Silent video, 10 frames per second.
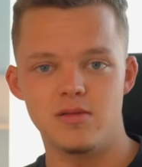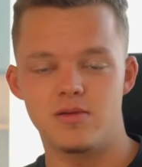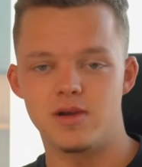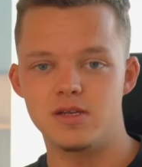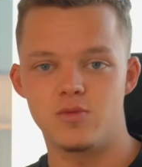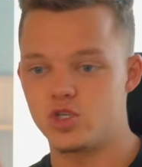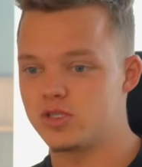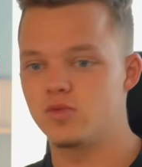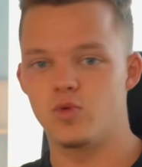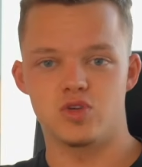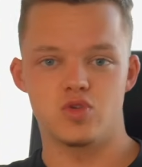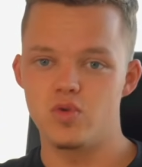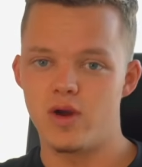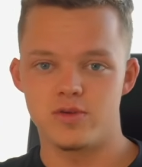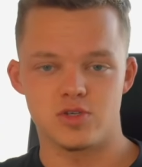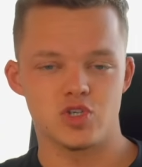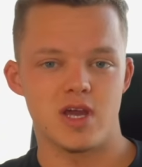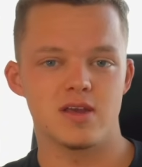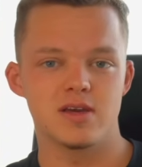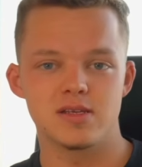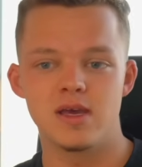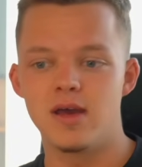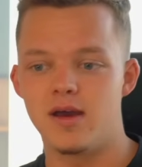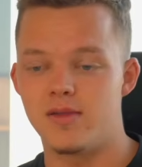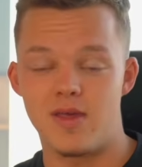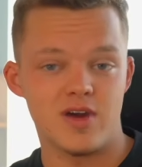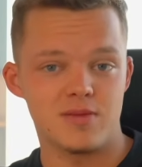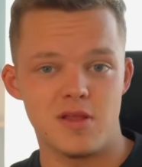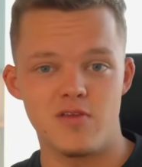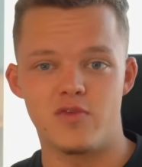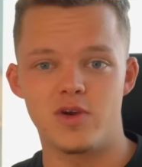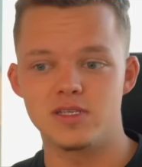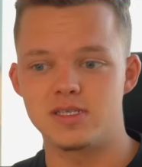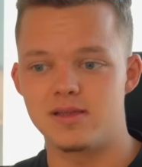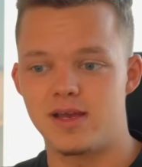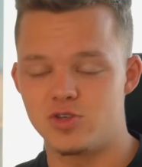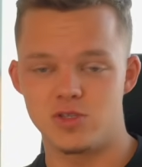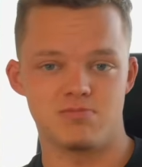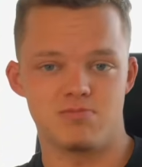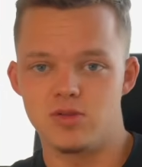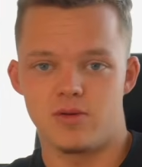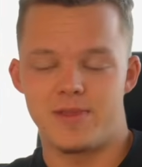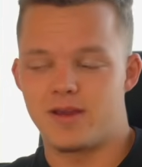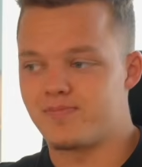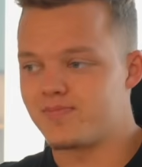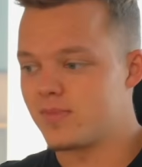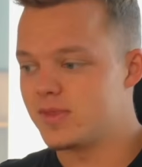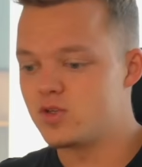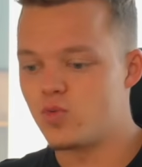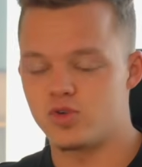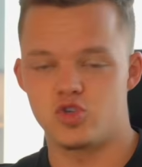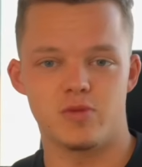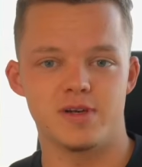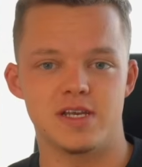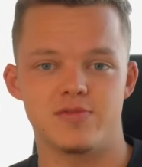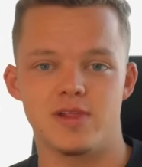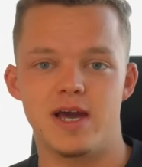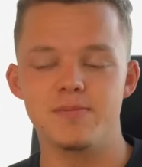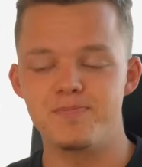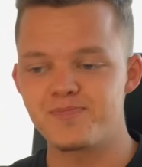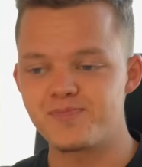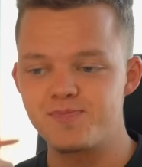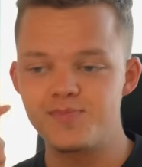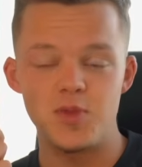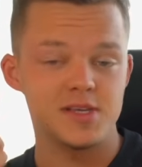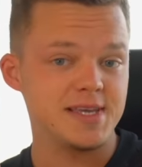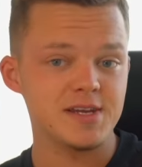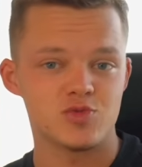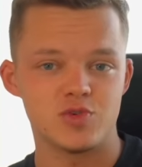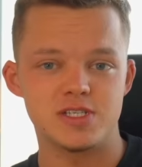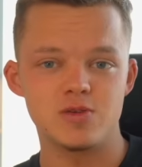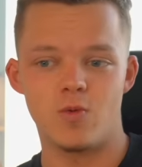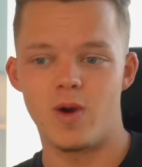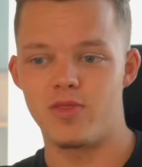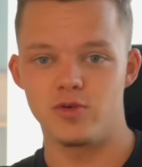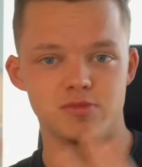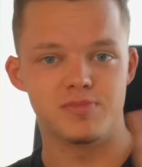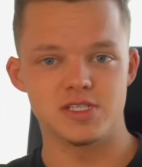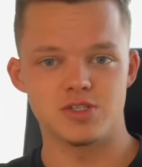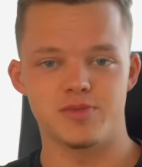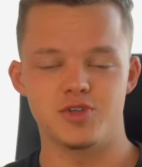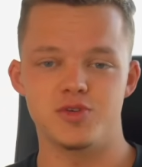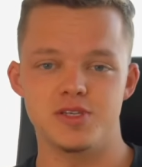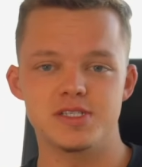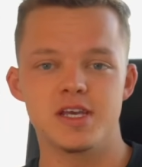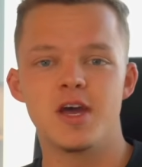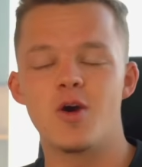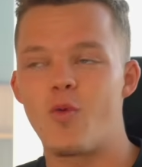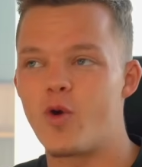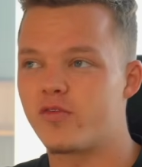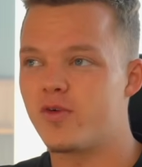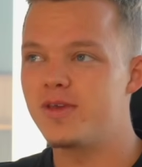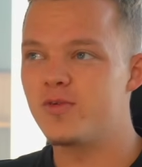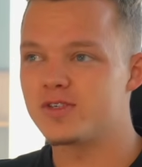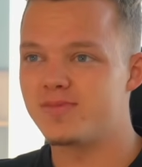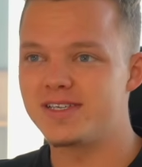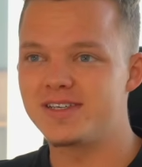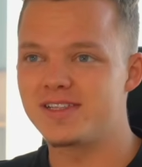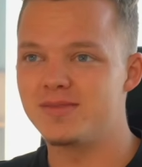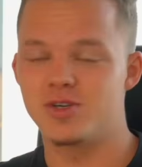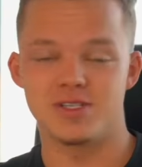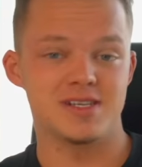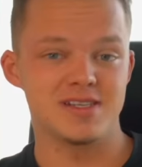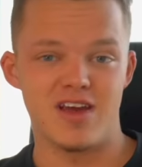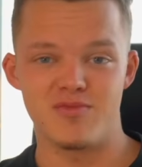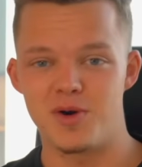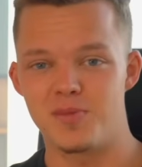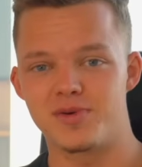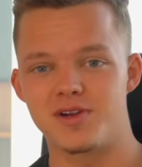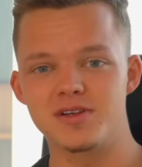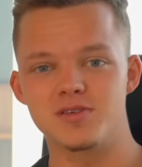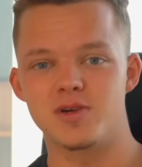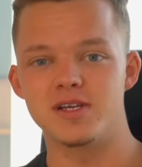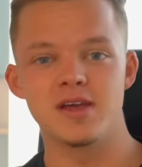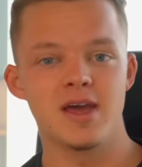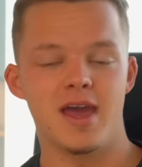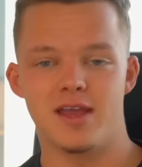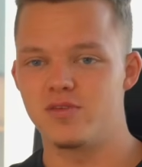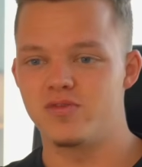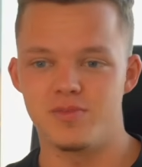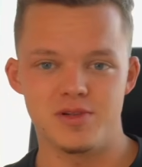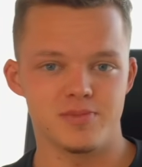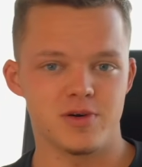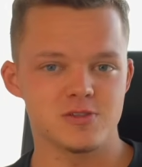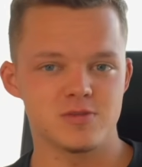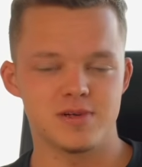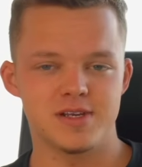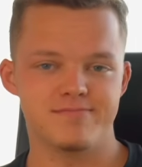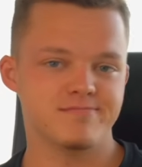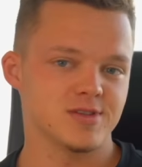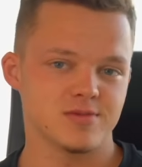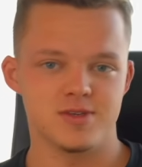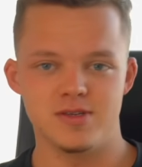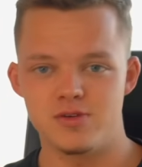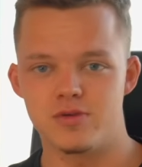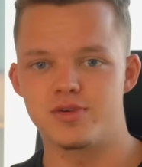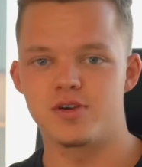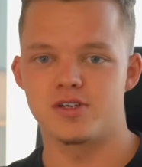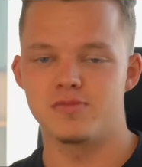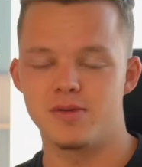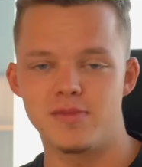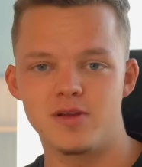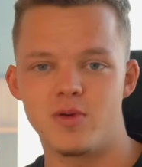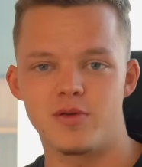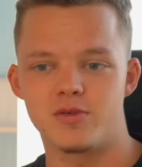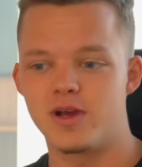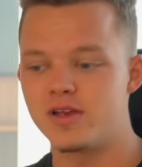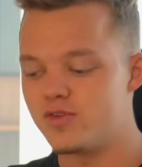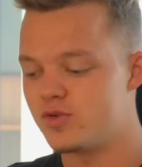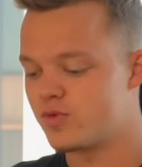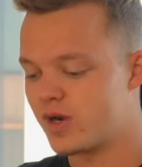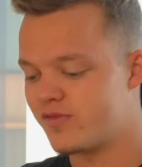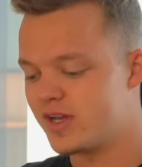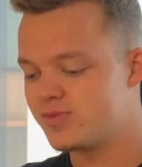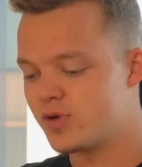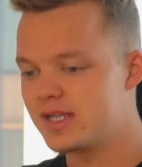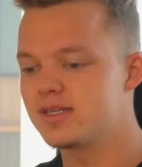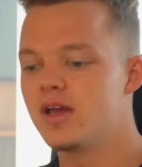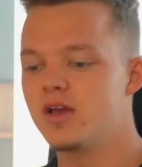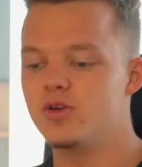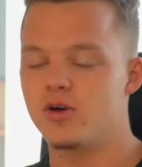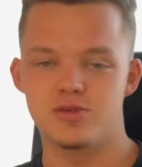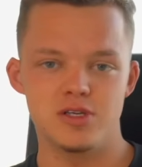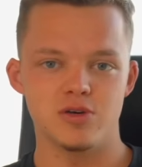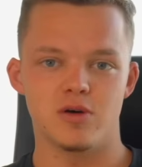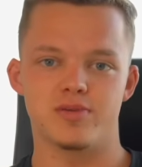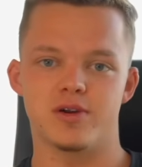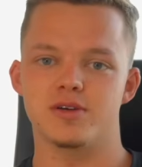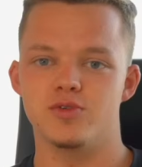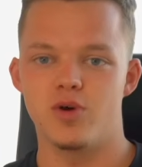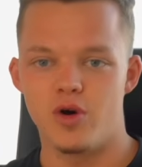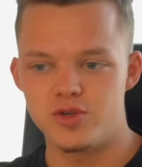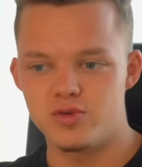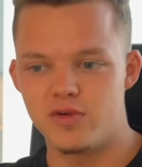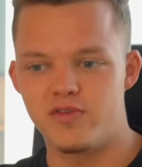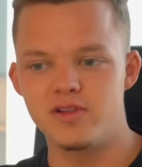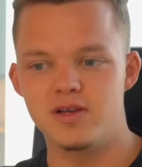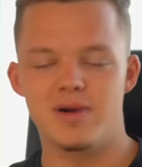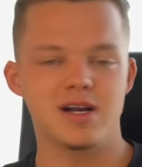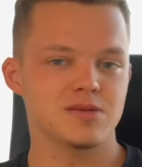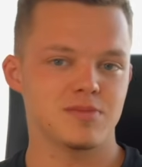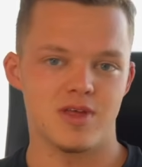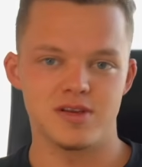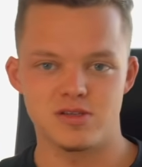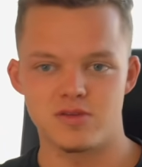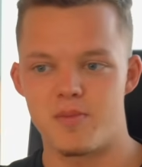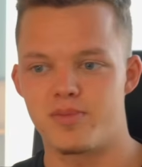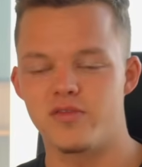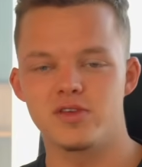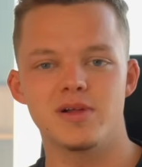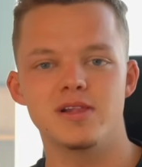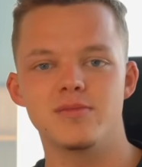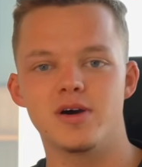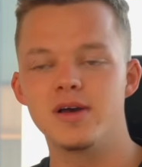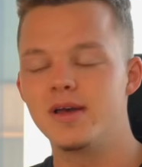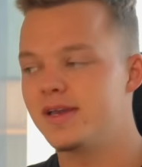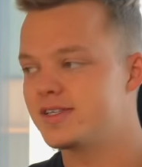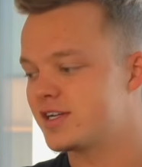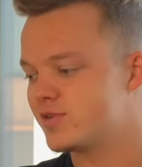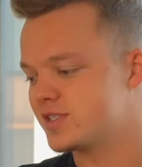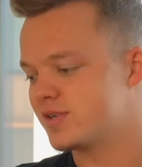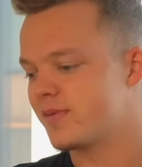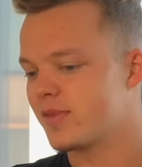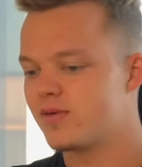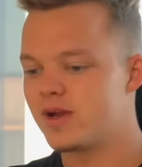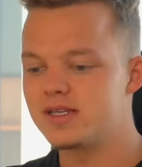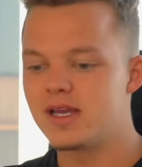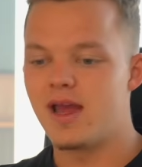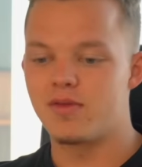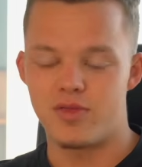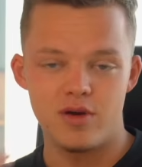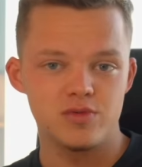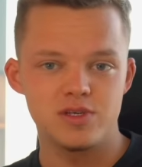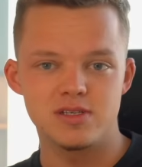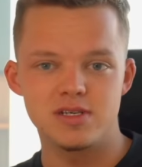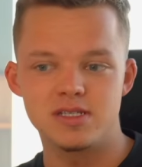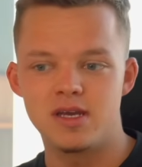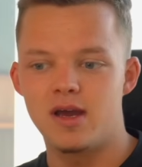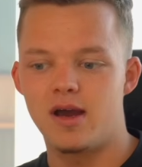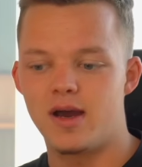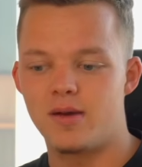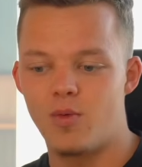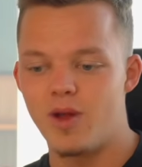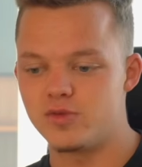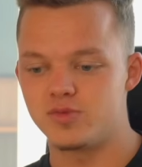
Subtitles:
right, which I didn't want to do. I was a shy kid, I never had many friends, and I just, didn't want to show myself online. Second reason why those business opportunities weren't for me was basically because I didn't have my own product, right? And if you build a personal brand, you need your own product to make money with it, right? If you do run Facebook ads, you also need your own product. Or you do affiliate marketing, but then it's not that profitable anymore, etc., right? And the third reason is why those